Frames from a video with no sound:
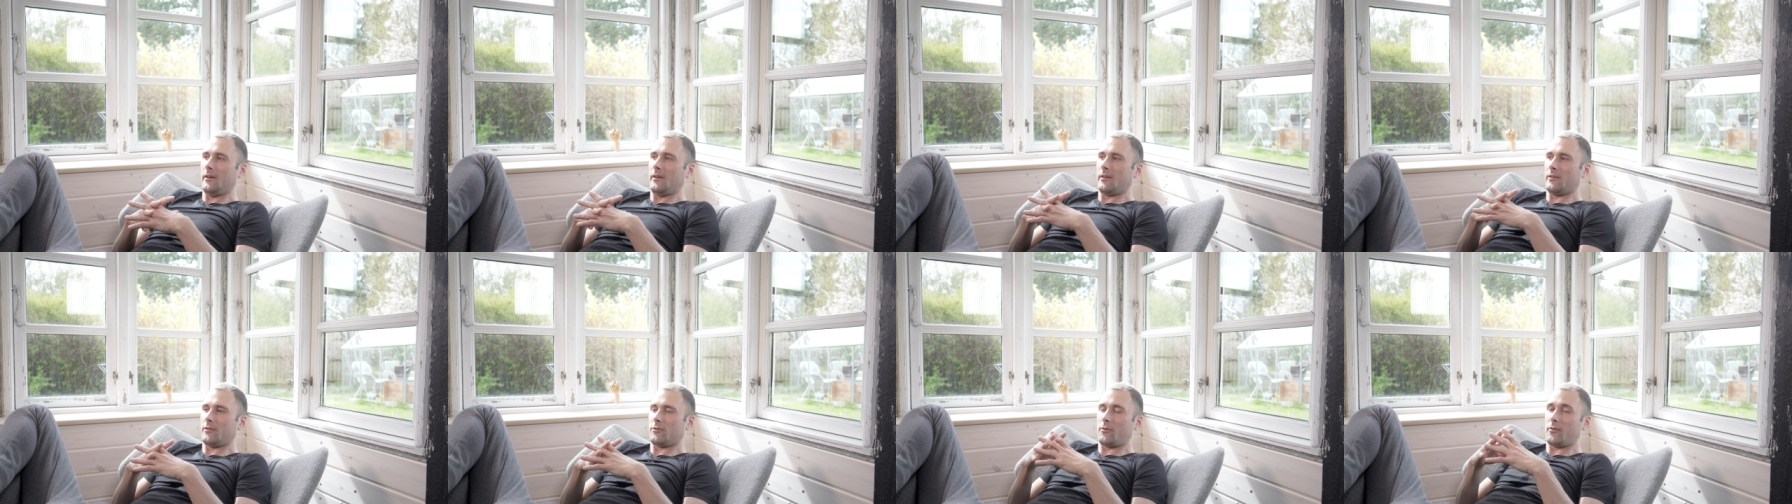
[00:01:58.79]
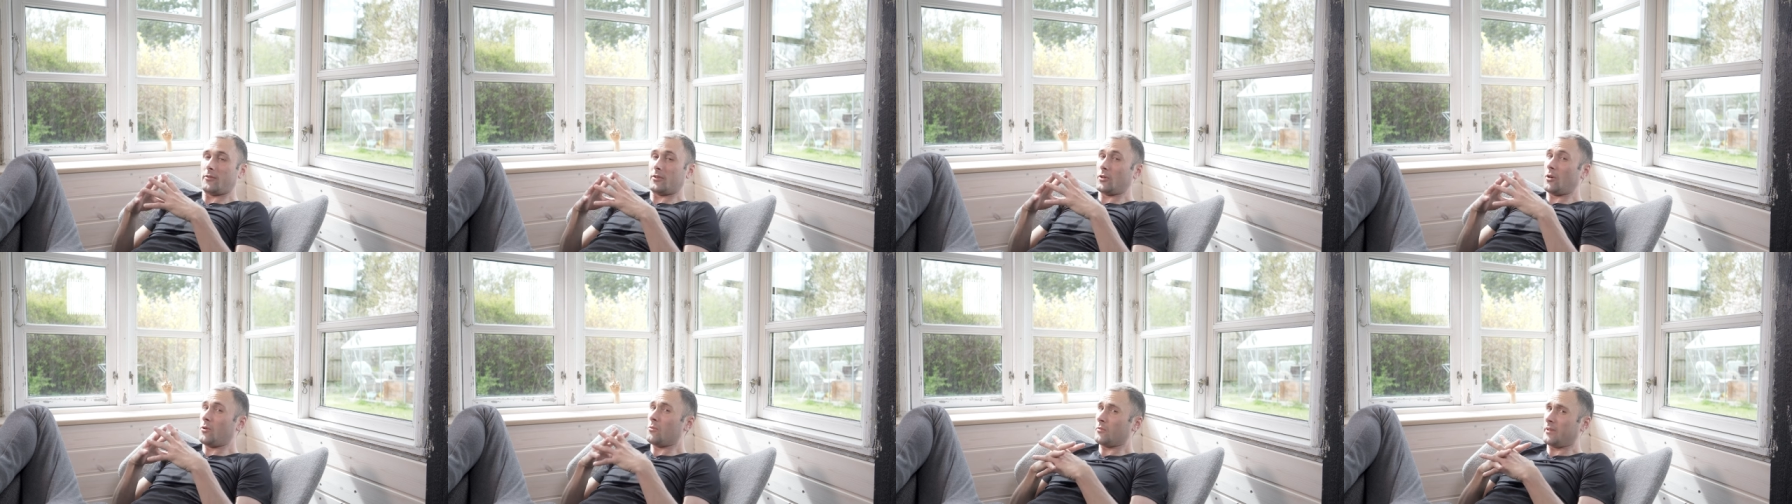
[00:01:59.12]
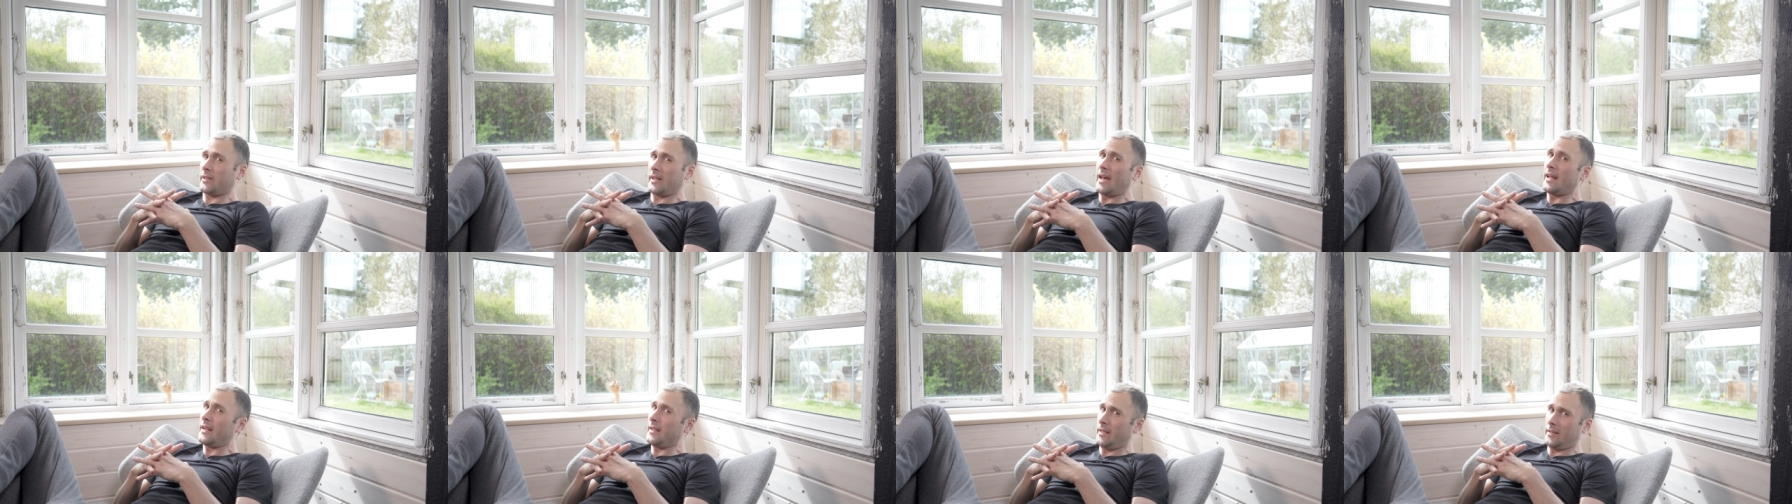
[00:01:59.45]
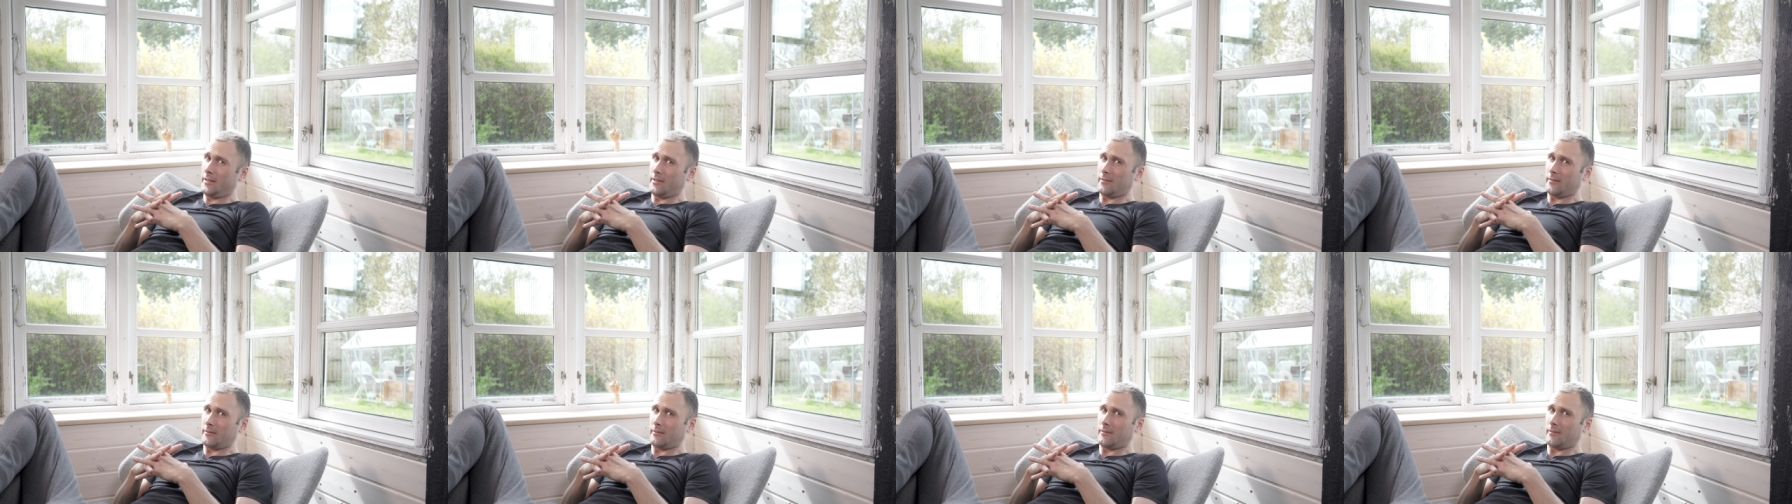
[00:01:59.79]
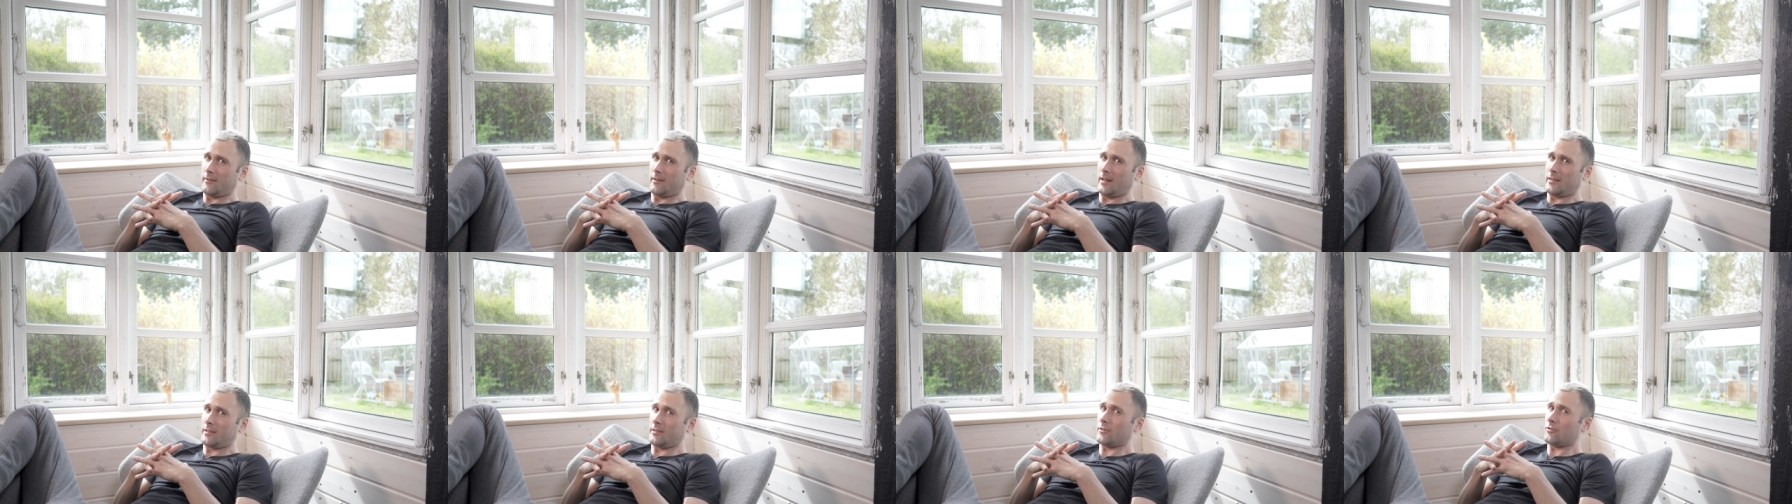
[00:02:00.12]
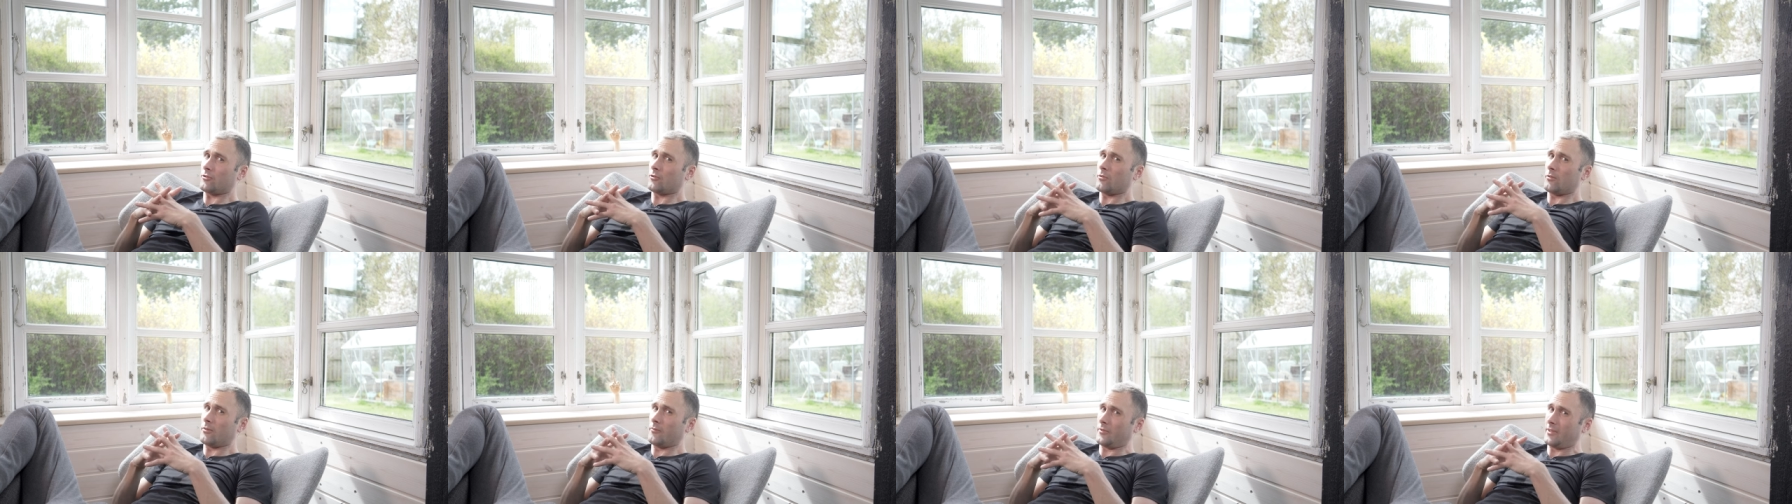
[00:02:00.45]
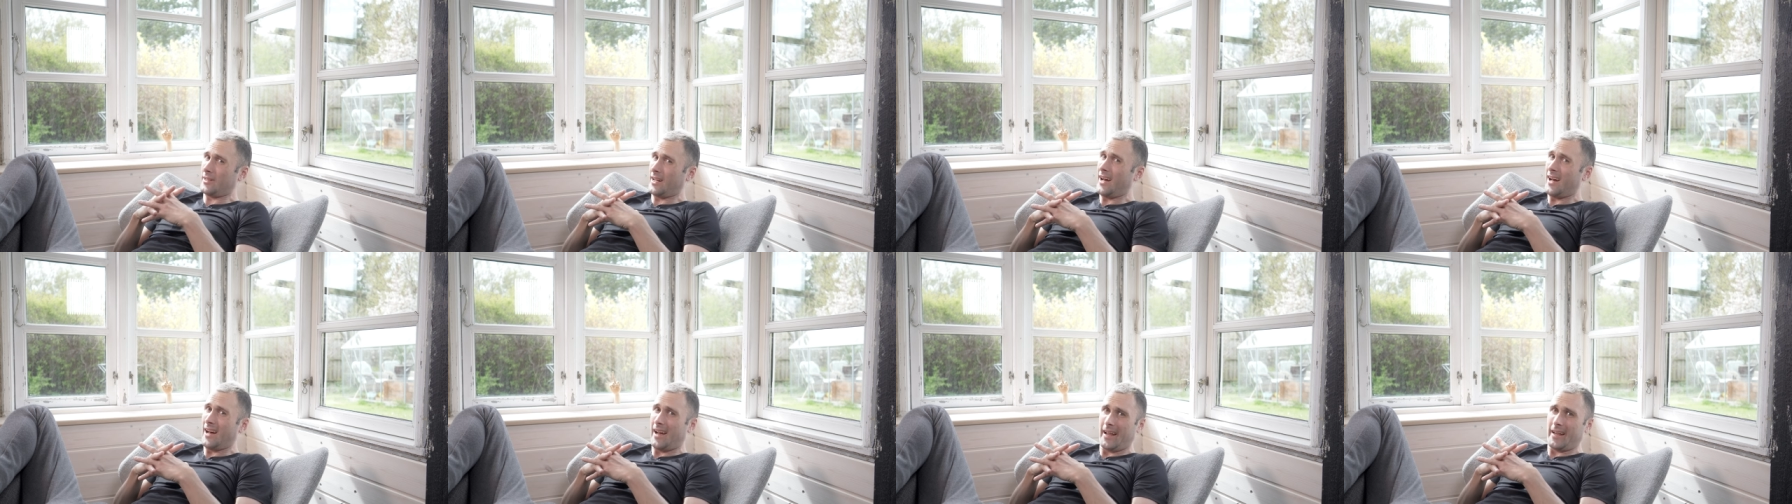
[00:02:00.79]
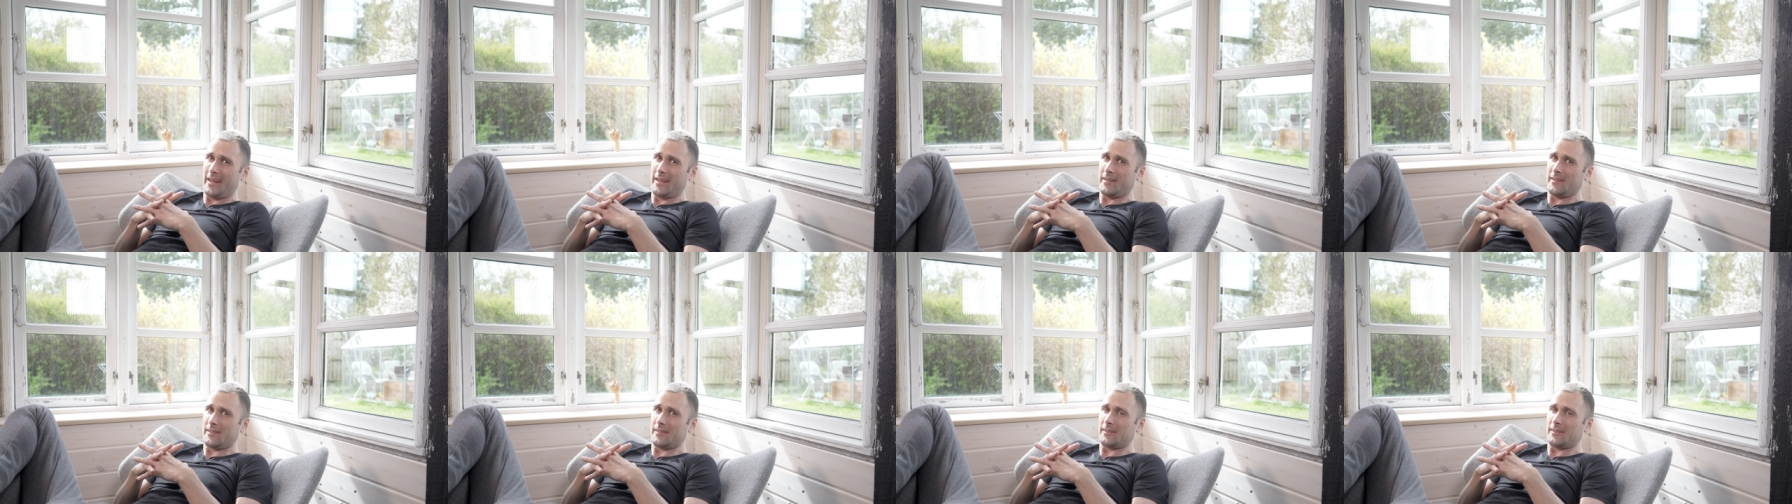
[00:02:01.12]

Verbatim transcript: And so if I don't get it, I just sort of die.